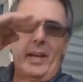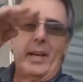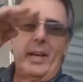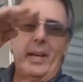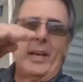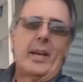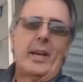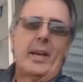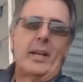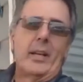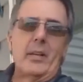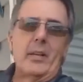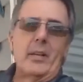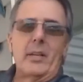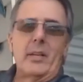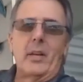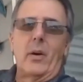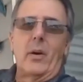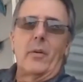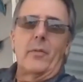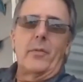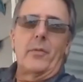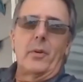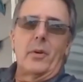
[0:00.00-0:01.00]
you
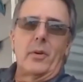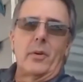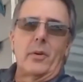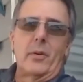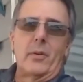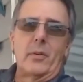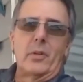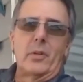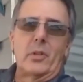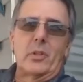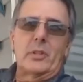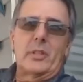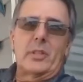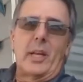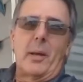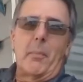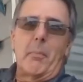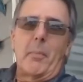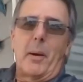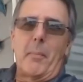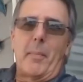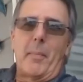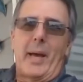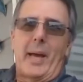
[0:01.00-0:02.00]
know, if you're saying
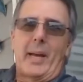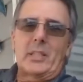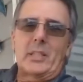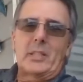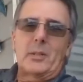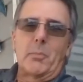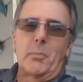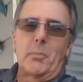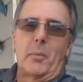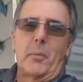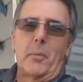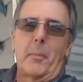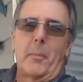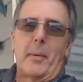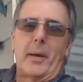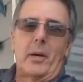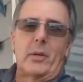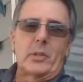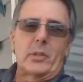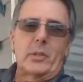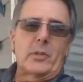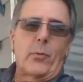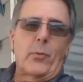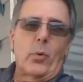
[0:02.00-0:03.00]
my maximum
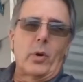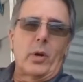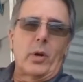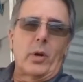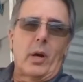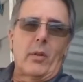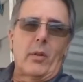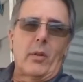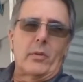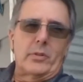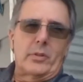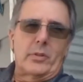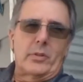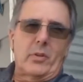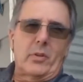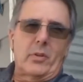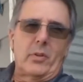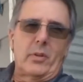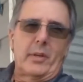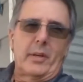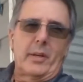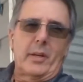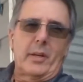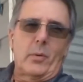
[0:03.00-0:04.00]
amount's $4 a
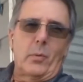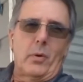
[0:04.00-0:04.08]
click,